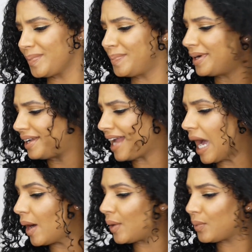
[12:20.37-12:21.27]
But
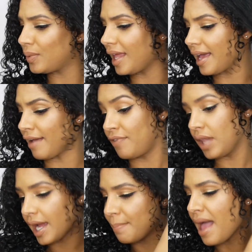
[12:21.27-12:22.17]
now, like, I feel
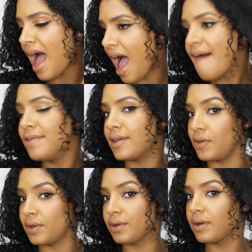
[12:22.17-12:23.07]
like I'm
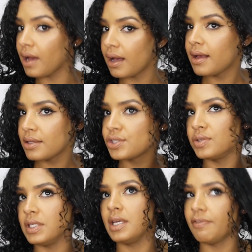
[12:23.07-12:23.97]
having
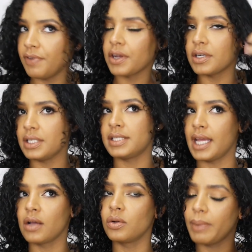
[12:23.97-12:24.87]
to finger
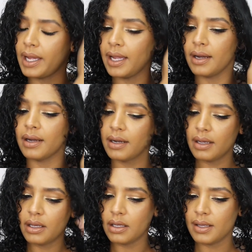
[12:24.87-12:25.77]
detangle my hair.
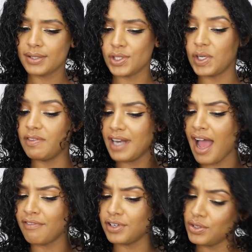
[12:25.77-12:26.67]
So even
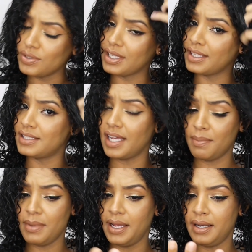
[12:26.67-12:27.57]
after using the
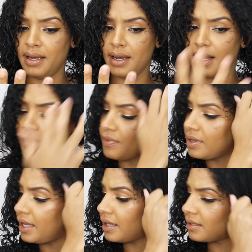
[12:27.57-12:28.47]
Denman, I
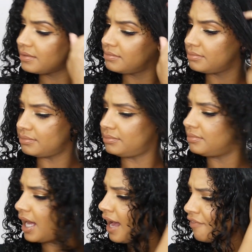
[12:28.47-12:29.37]
feel like
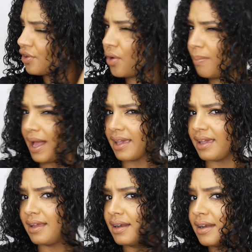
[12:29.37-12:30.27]
I have to go back
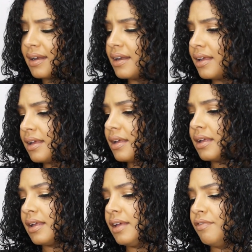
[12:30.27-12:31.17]
in
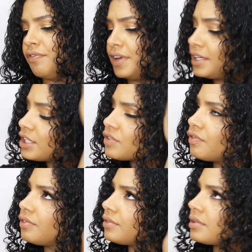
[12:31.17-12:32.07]
and finish
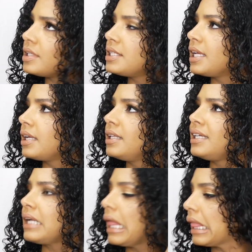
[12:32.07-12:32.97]

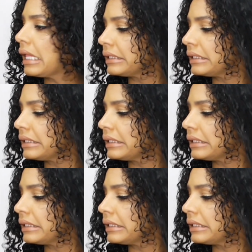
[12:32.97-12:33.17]
detangling.